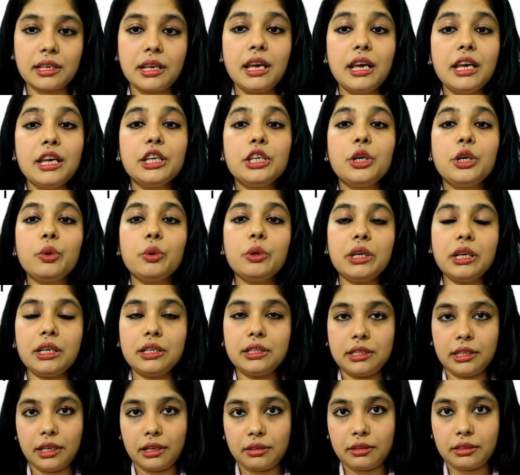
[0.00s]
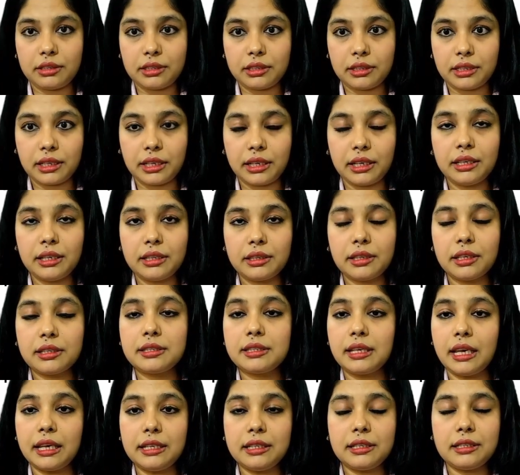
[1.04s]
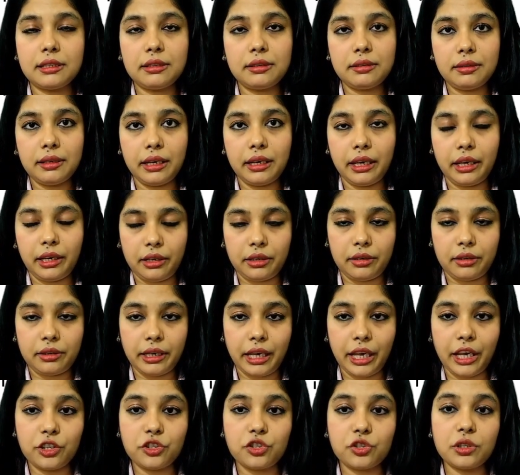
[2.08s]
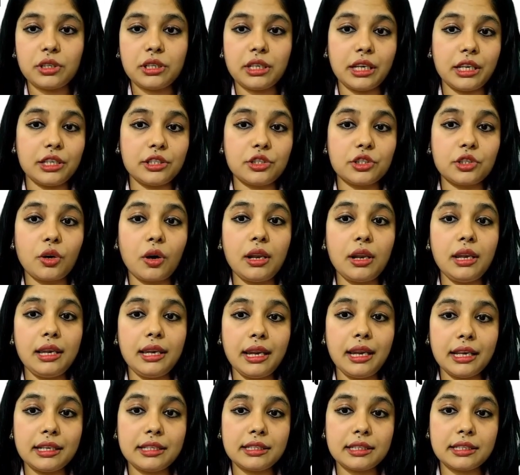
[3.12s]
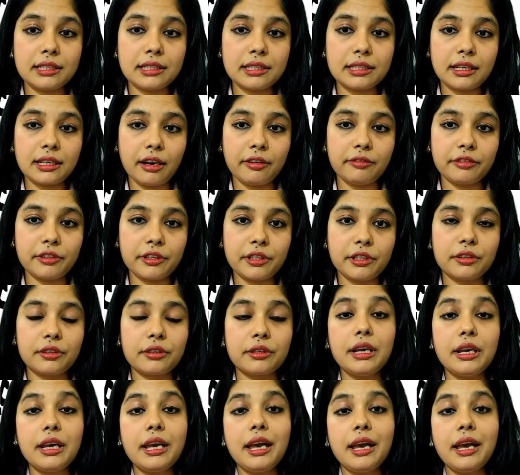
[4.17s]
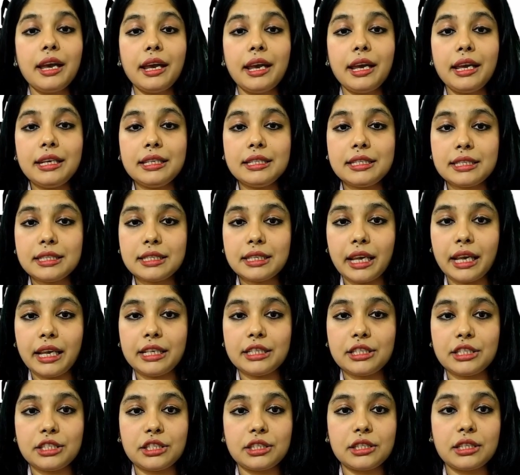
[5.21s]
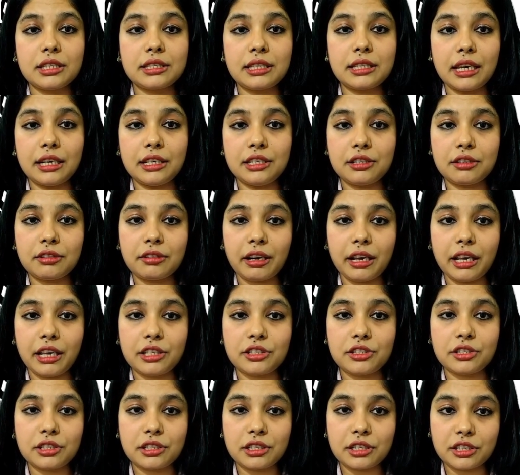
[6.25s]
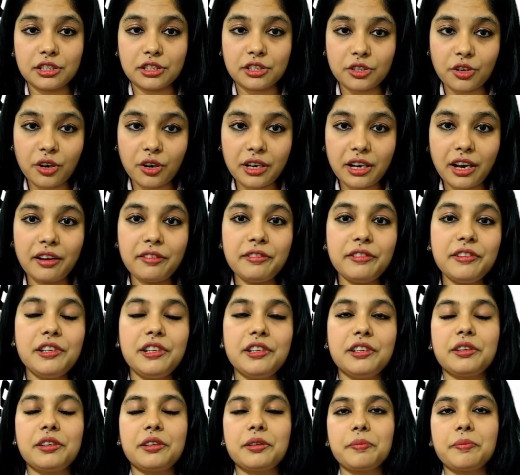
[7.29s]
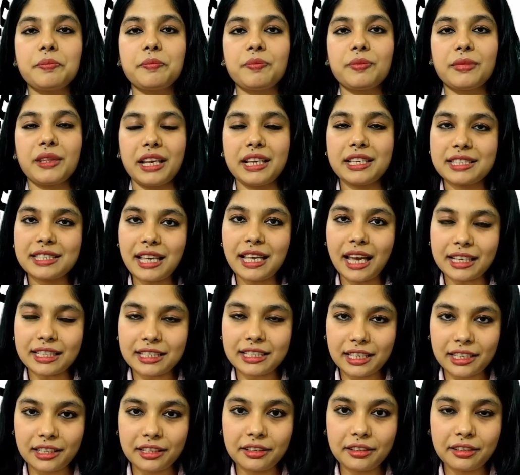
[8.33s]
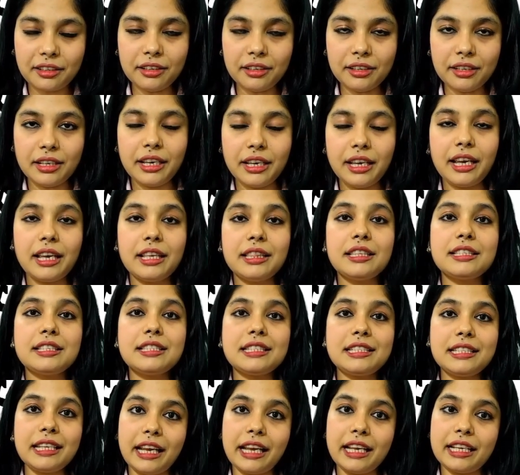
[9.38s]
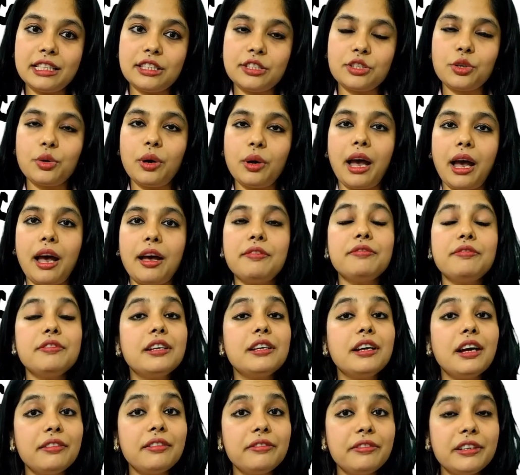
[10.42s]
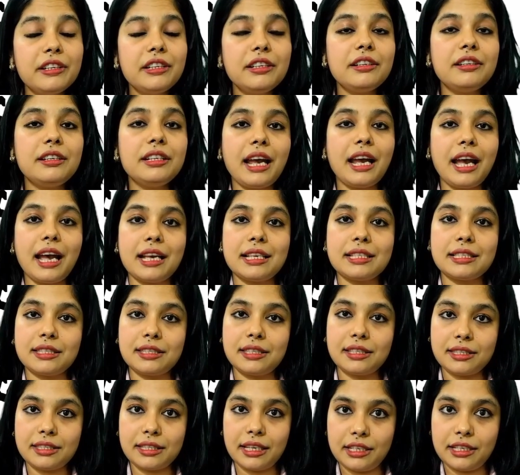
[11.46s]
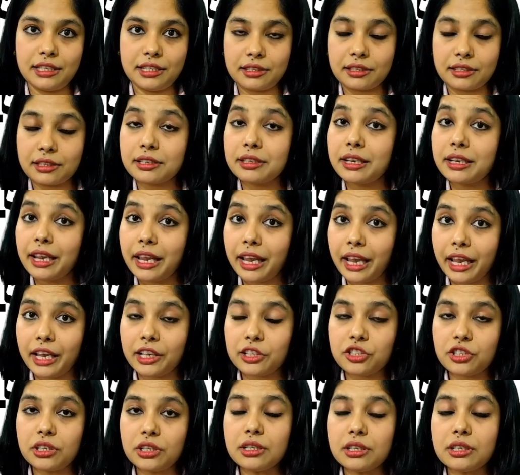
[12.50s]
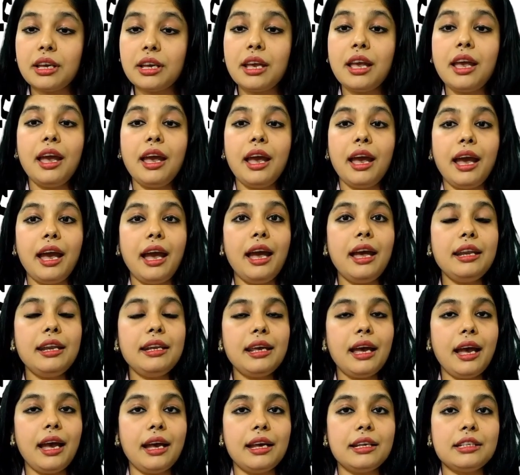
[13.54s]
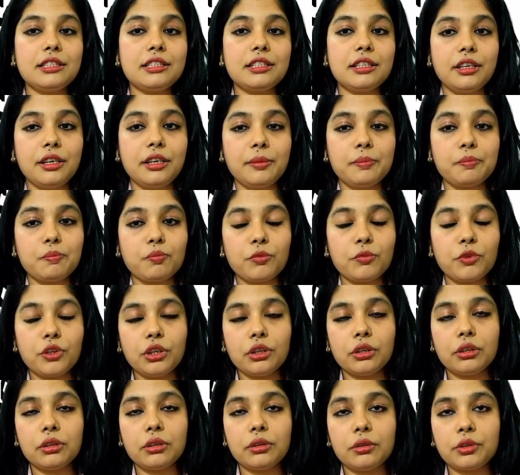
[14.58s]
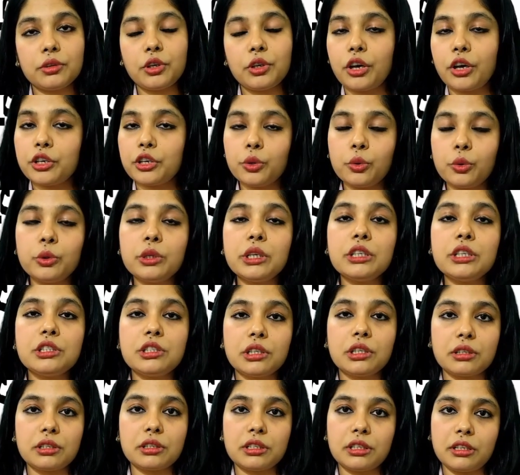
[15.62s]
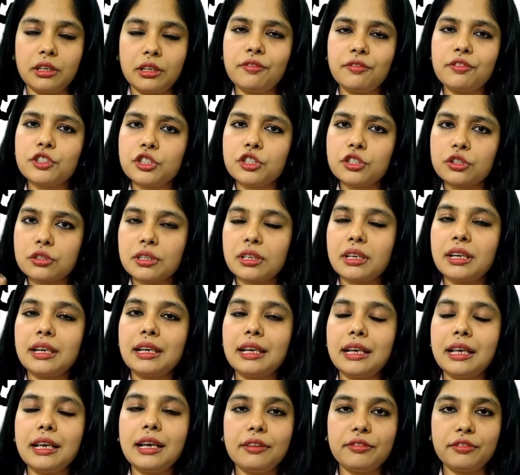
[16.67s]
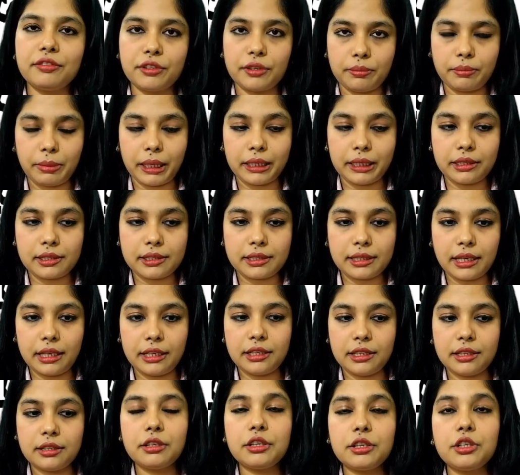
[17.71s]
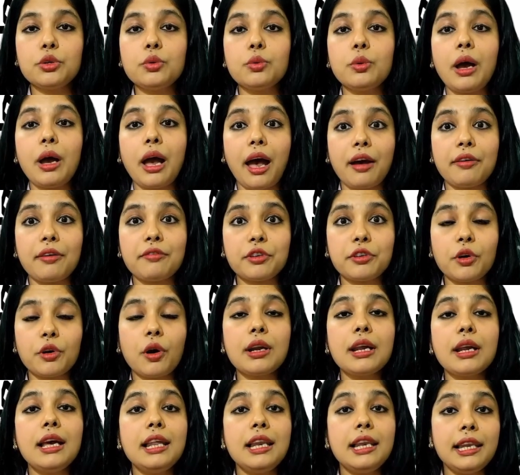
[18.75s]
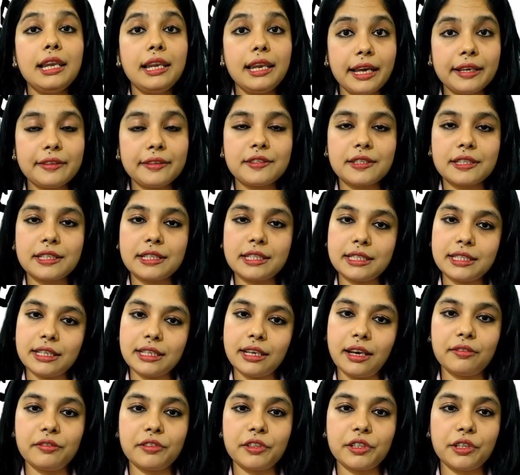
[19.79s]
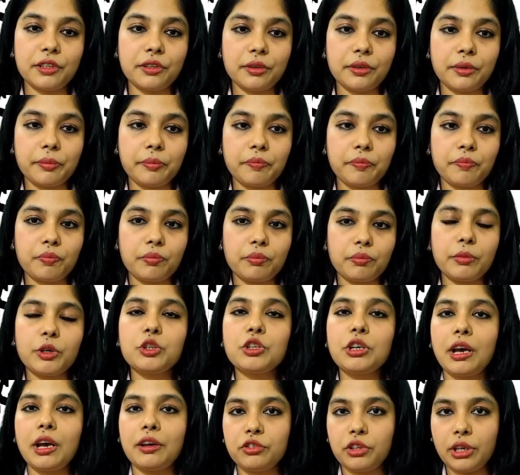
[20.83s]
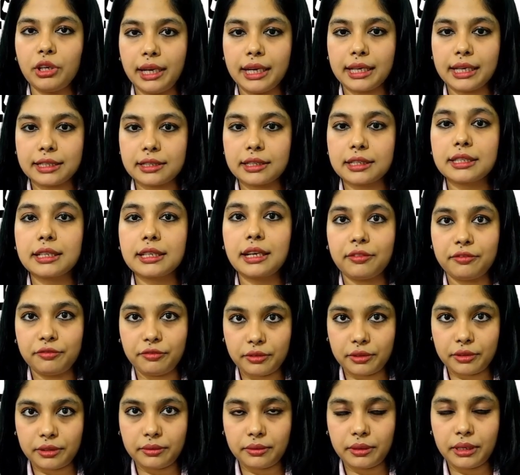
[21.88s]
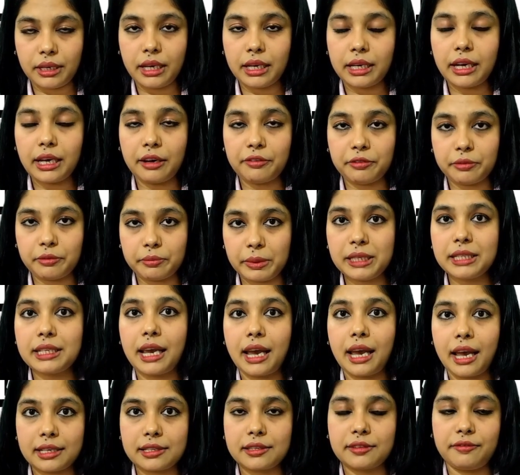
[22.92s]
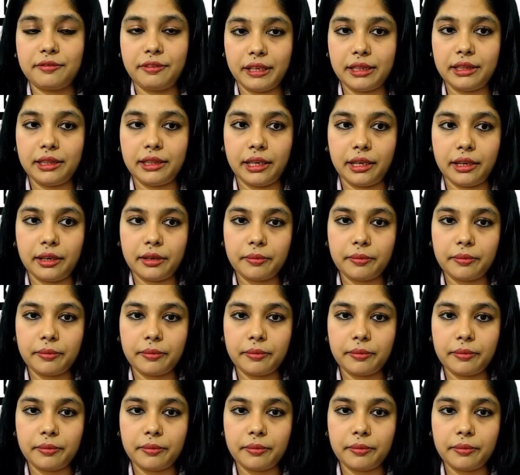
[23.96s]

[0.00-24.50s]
Union territory, the center agent is your lieutenant governor. In states, the center agent is your governor. Is that clear? In the states, you have governor as the center agent, and at your union territory, which is directly governed by the center, you have your lieutenant governor. But you have the elected government as well there.